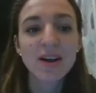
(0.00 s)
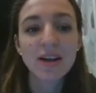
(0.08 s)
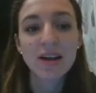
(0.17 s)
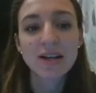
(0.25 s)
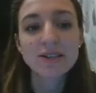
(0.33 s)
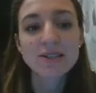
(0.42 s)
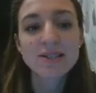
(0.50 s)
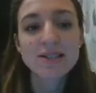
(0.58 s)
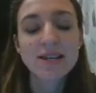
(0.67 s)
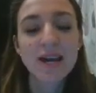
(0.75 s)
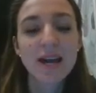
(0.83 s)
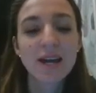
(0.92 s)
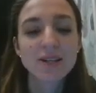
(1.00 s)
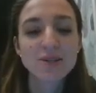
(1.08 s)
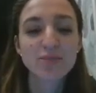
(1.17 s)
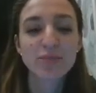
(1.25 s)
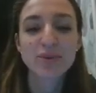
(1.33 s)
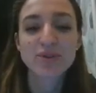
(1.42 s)
health and
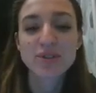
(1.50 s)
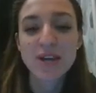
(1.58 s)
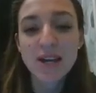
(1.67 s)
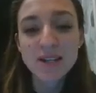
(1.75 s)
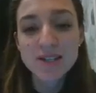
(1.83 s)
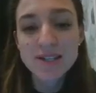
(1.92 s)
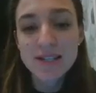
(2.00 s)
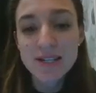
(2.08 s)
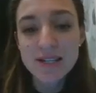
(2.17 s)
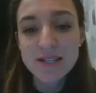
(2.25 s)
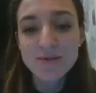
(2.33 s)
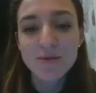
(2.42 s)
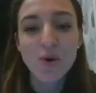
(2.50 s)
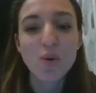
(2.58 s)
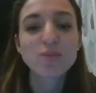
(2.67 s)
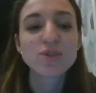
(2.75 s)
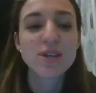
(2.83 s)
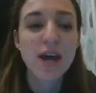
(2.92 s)
protect teeth
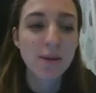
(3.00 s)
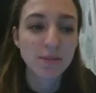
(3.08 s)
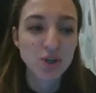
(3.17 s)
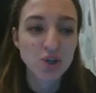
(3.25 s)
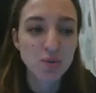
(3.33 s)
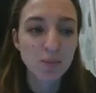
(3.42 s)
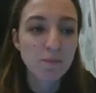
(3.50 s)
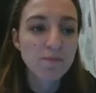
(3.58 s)
from damage